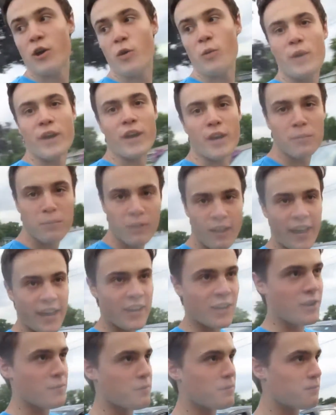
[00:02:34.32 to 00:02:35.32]
We are
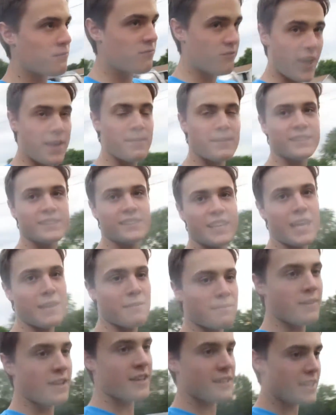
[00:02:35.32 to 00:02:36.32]
playing our famous
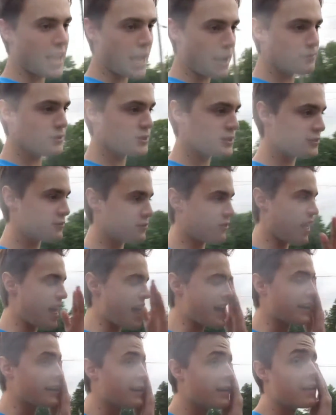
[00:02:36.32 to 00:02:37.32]
game, Capture the
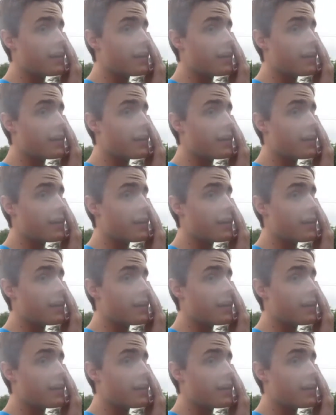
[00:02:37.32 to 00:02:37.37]
Flag.